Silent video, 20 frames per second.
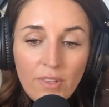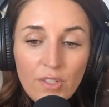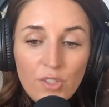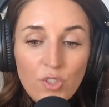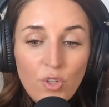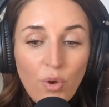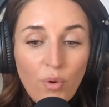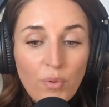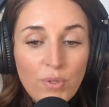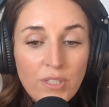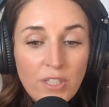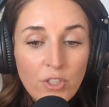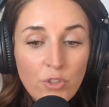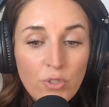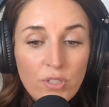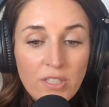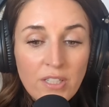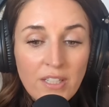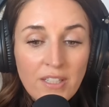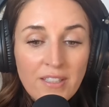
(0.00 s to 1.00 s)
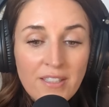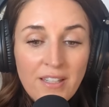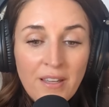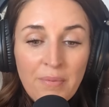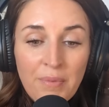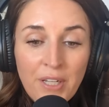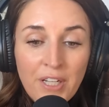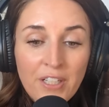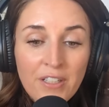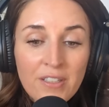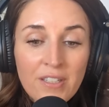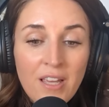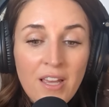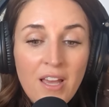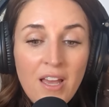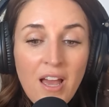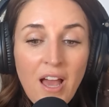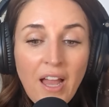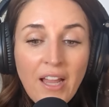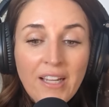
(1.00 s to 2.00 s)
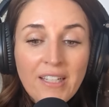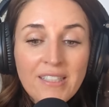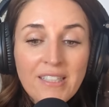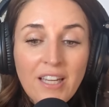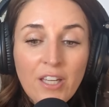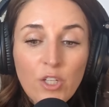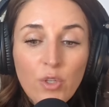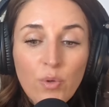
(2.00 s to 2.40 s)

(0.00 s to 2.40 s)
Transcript: So it was interesting. Some years I could tell